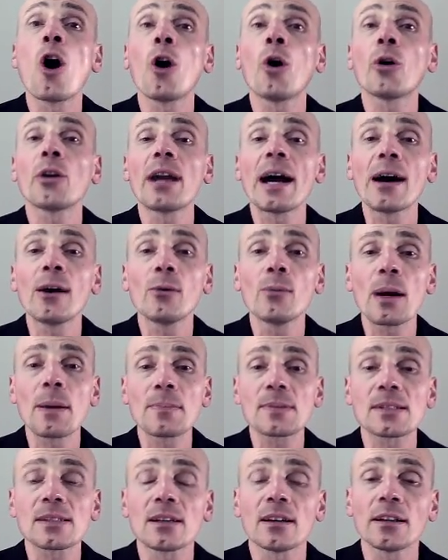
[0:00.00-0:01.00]
on our
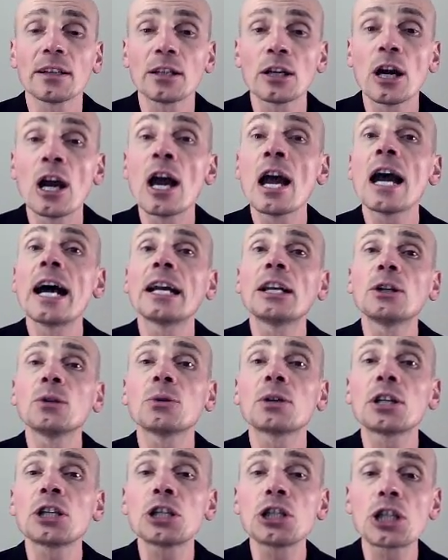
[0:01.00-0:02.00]
website and
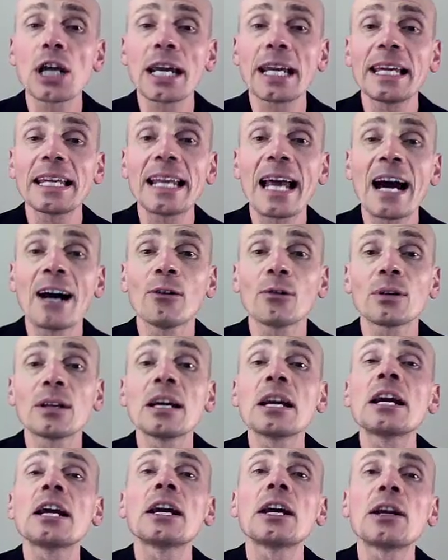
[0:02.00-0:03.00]
you can check it out
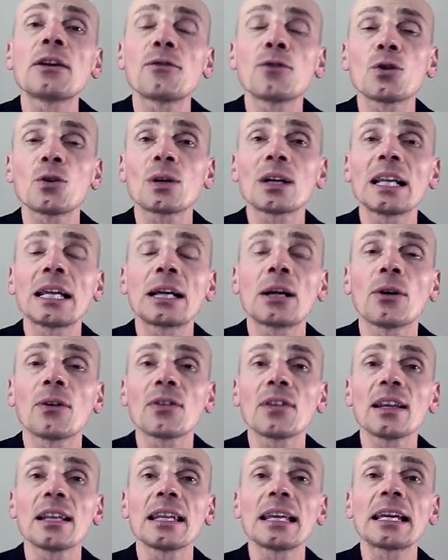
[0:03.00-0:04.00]
if you click
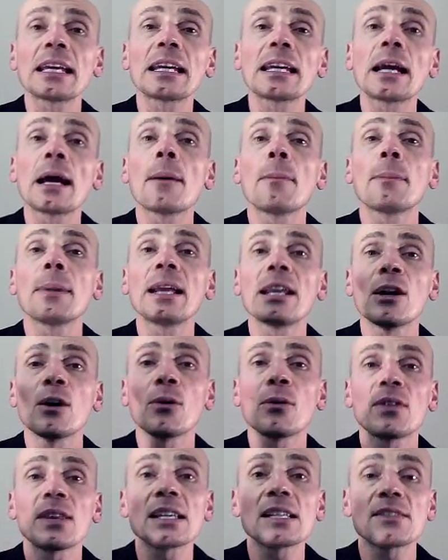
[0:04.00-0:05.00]
on the link
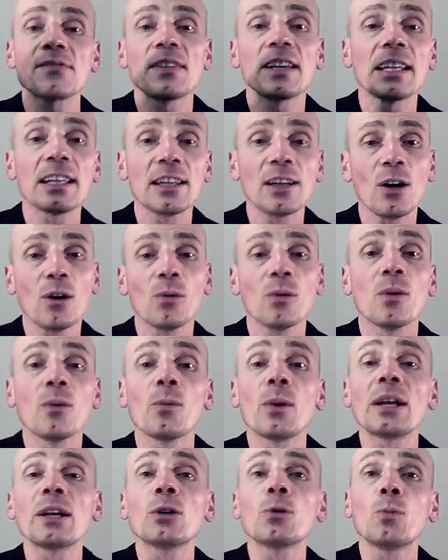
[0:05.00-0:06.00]
below this video
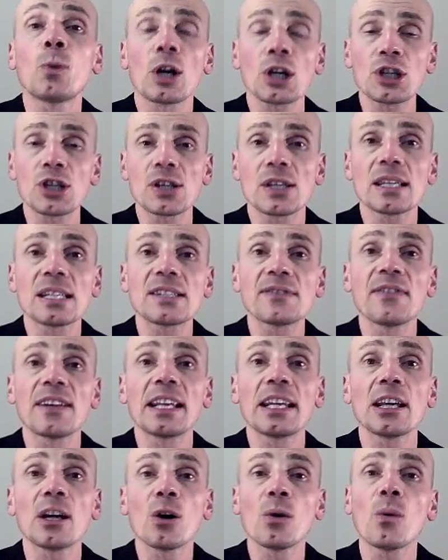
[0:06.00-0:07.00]
when you watch this
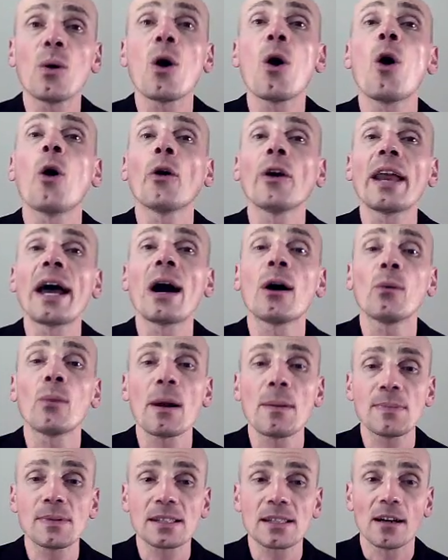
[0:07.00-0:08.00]
video on our
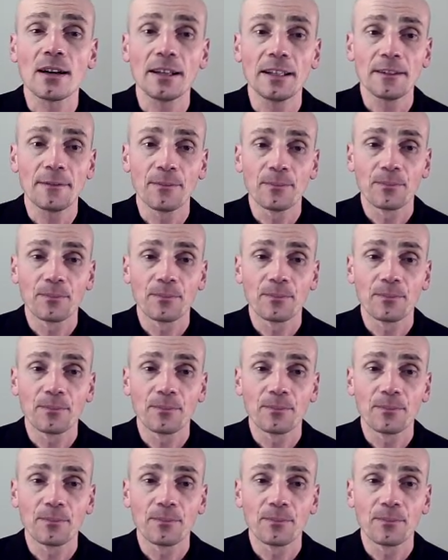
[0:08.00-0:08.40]
website.